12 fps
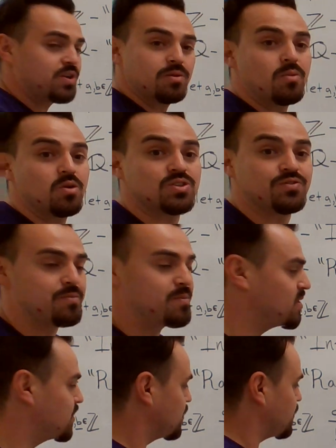that you're most
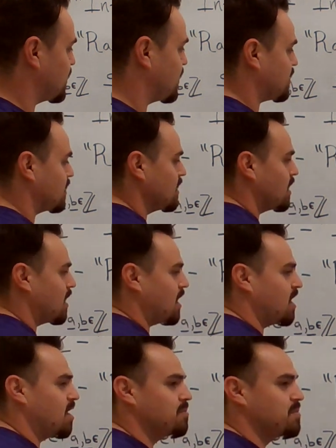familiar with
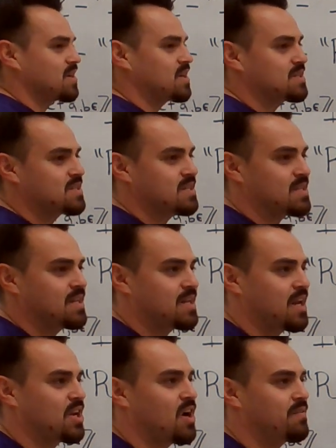because
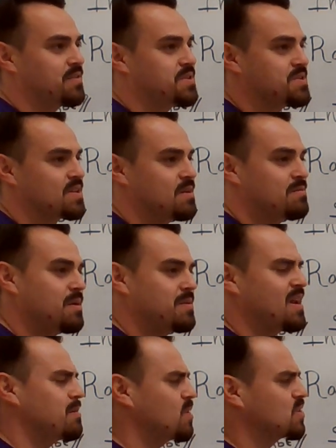it covers, maybe
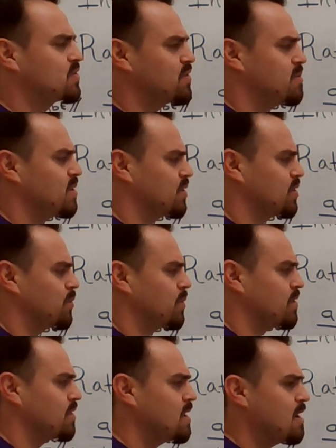not most familiar
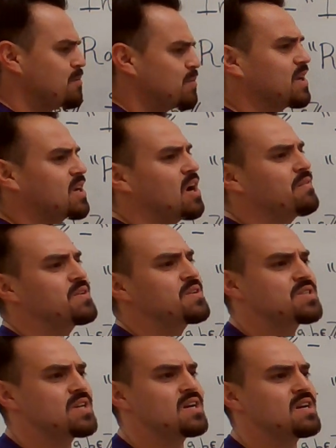with, but it
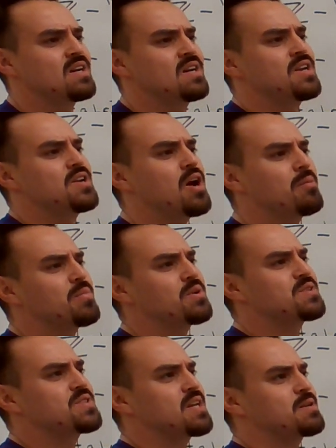covers
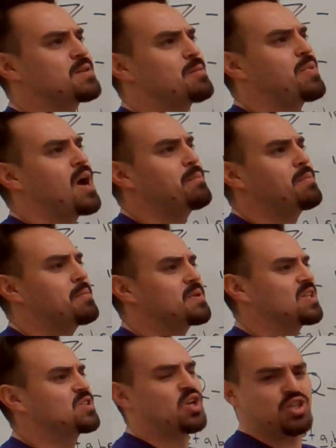numbers that pop up.
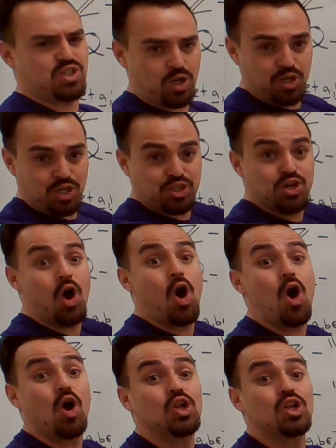It's an
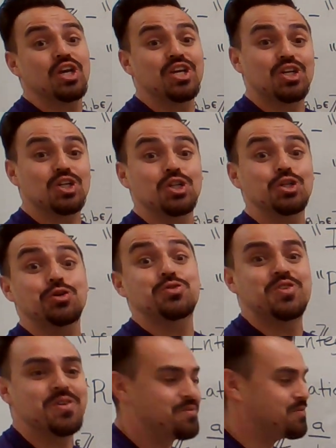
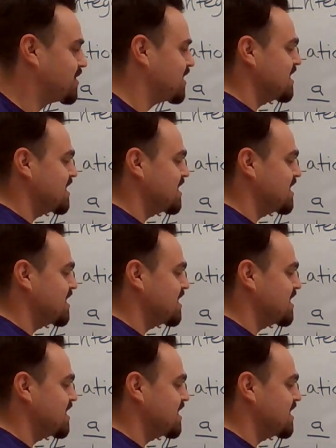all-inclusive